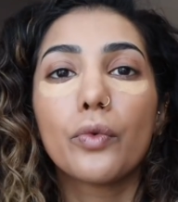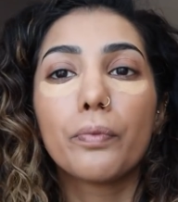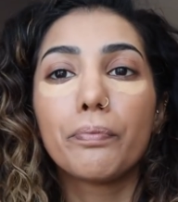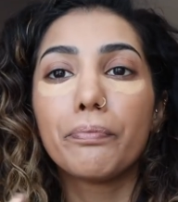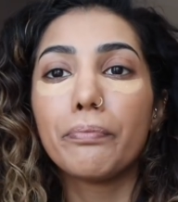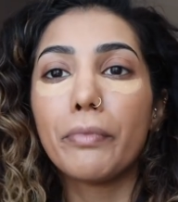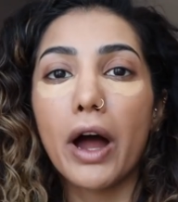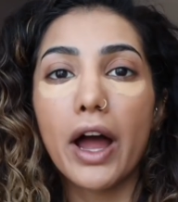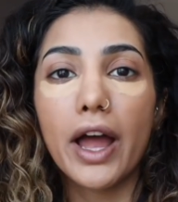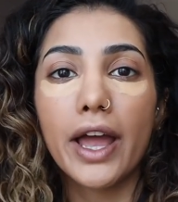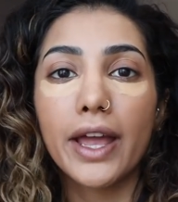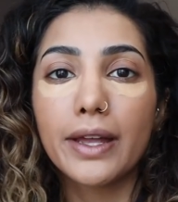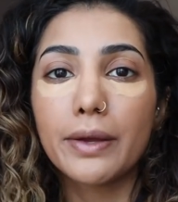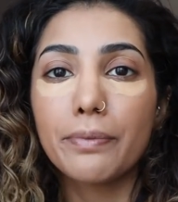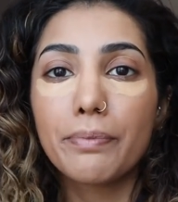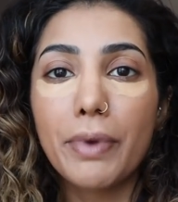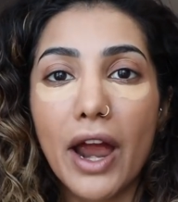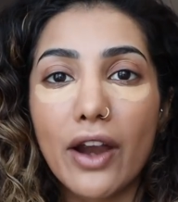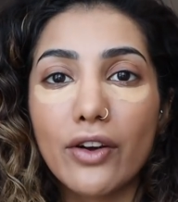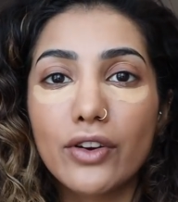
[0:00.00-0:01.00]

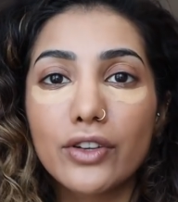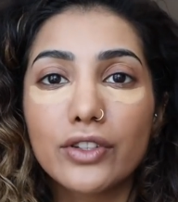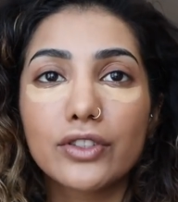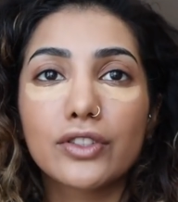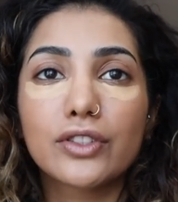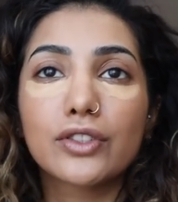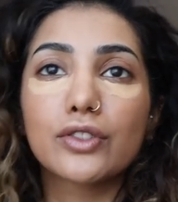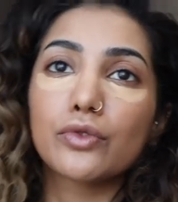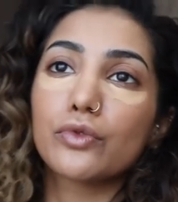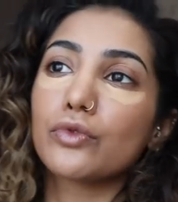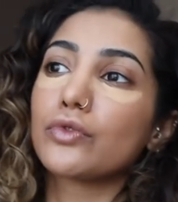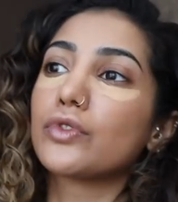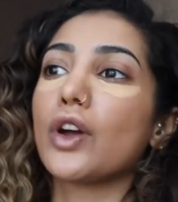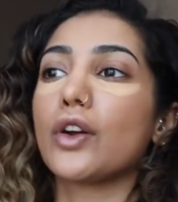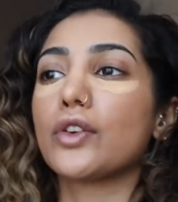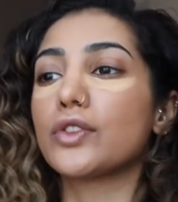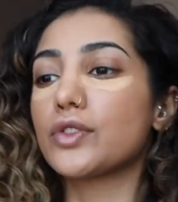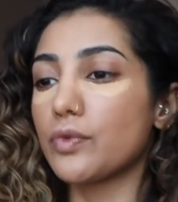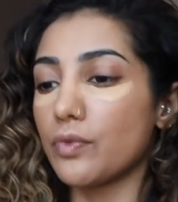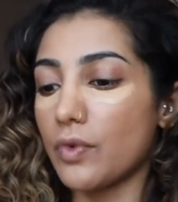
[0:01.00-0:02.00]
my parents
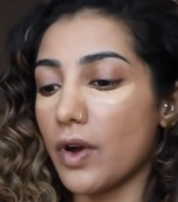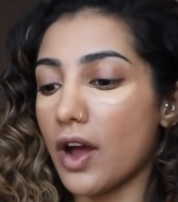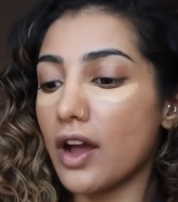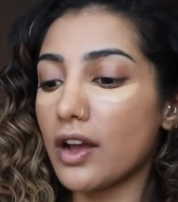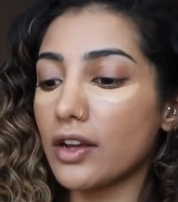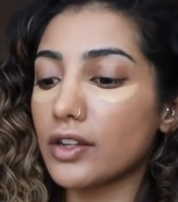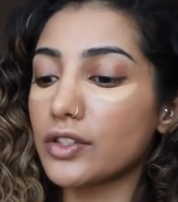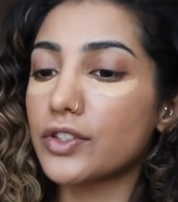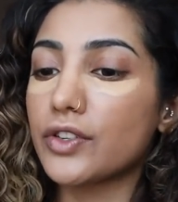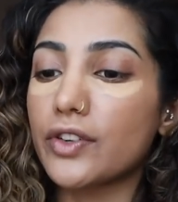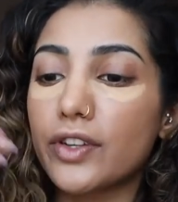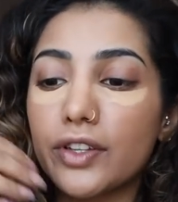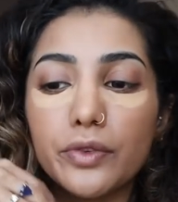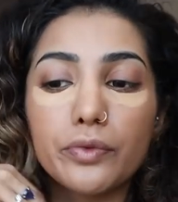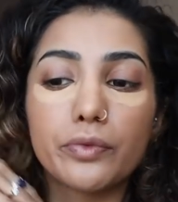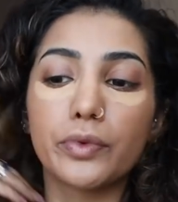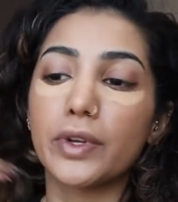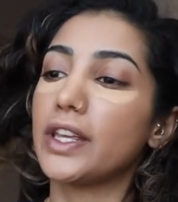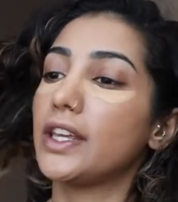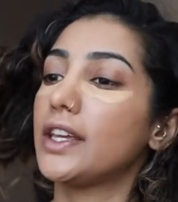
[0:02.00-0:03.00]
go to work during
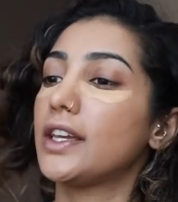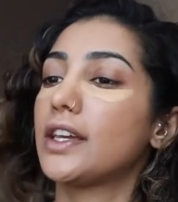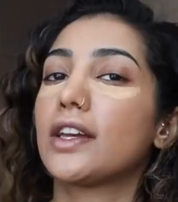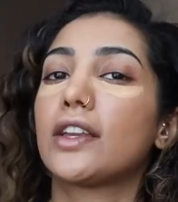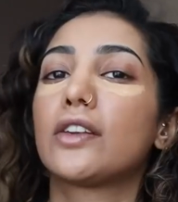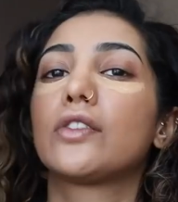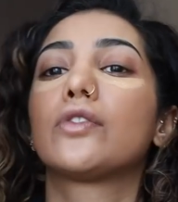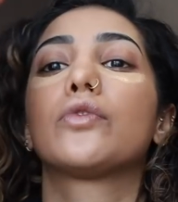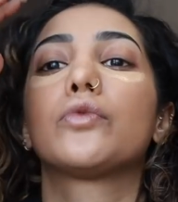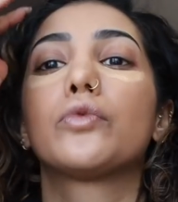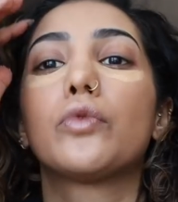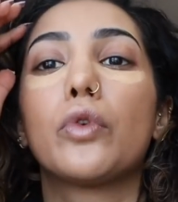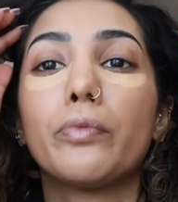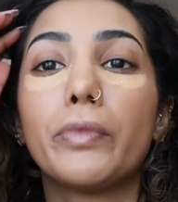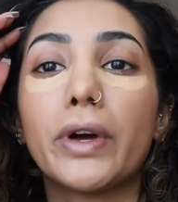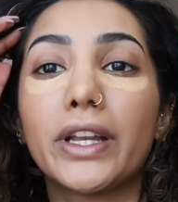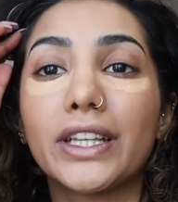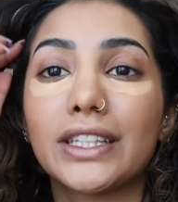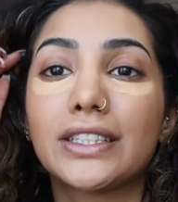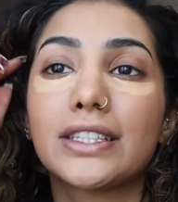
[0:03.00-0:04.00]
the week, and, well,
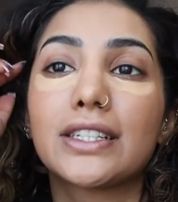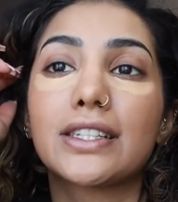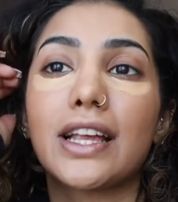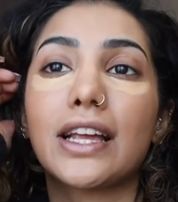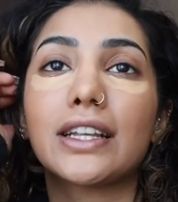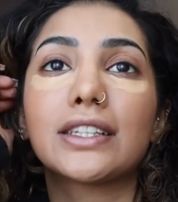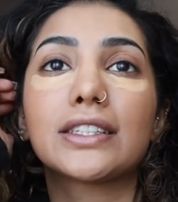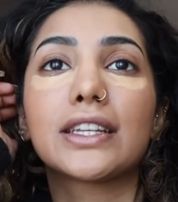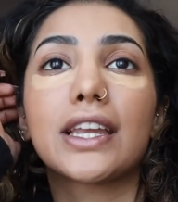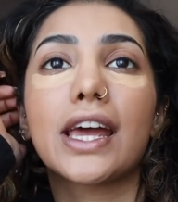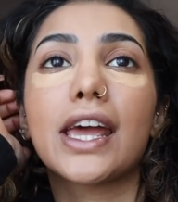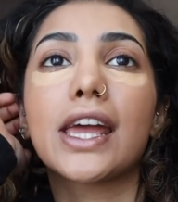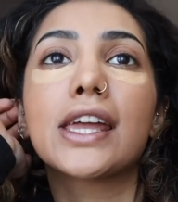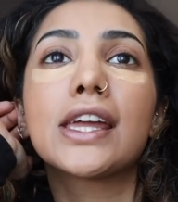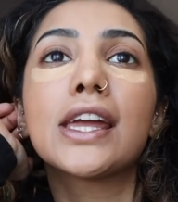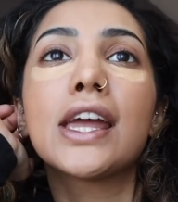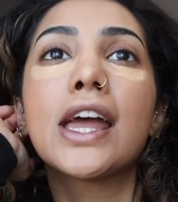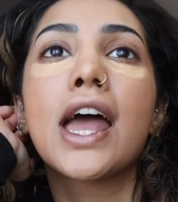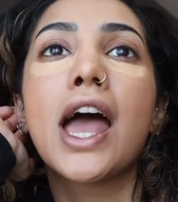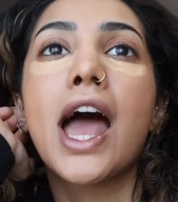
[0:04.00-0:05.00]
Monday to
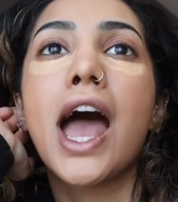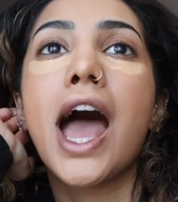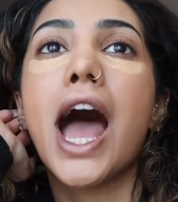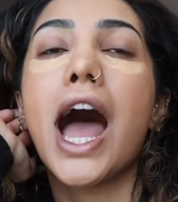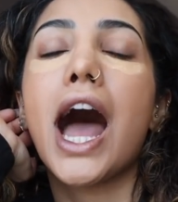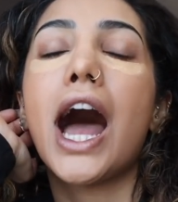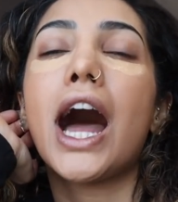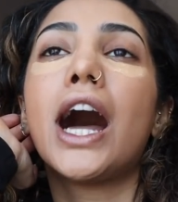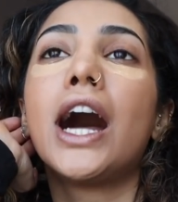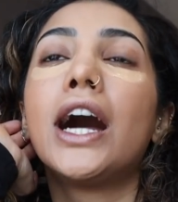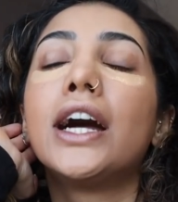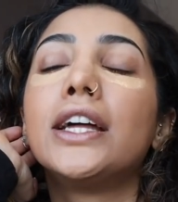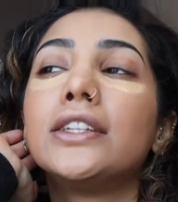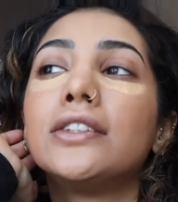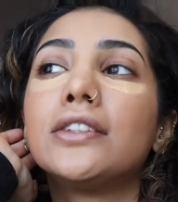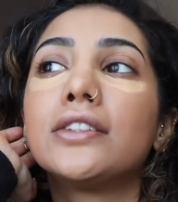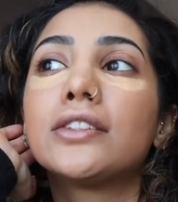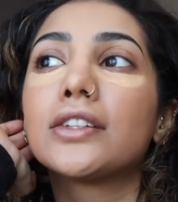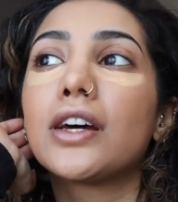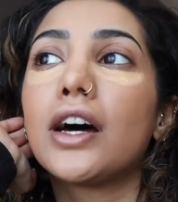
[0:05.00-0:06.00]
Saturday,
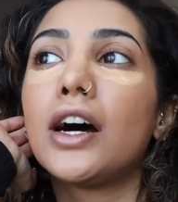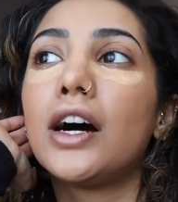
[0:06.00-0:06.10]
and